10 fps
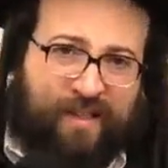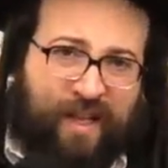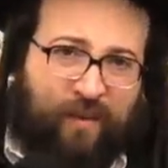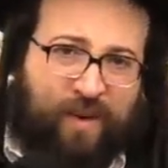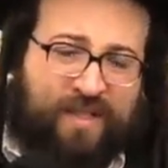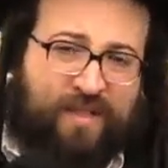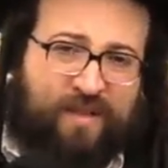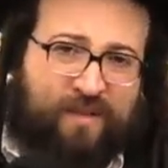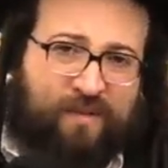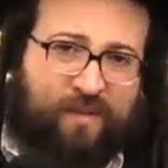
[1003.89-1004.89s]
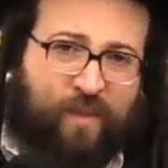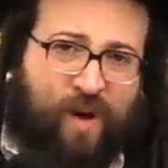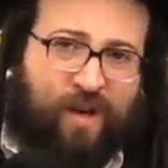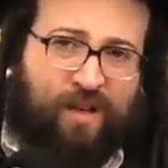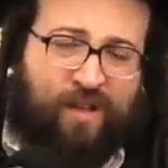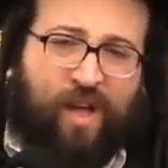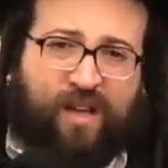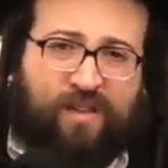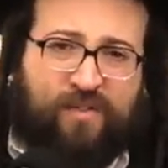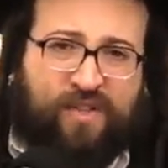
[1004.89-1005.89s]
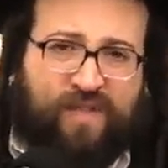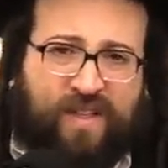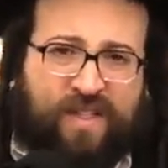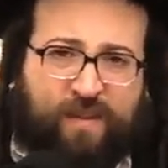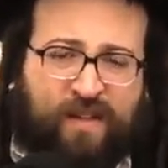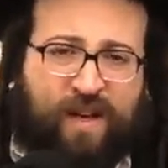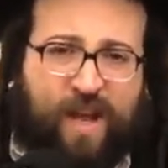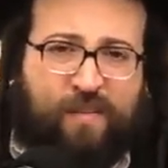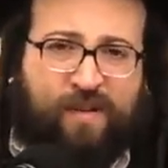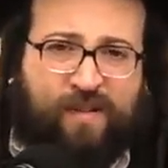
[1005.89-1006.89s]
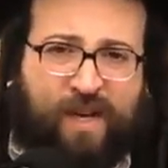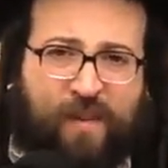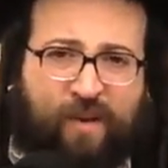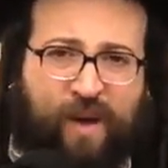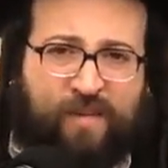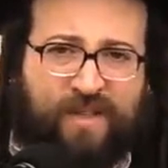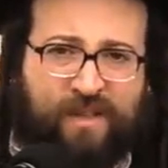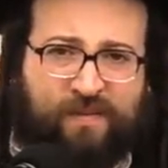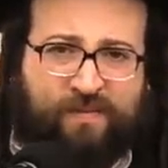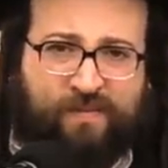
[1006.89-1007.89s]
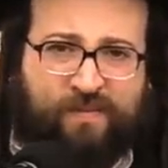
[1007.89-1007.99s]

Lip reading: There was one Yontif Shvias, but the Rebbe comes in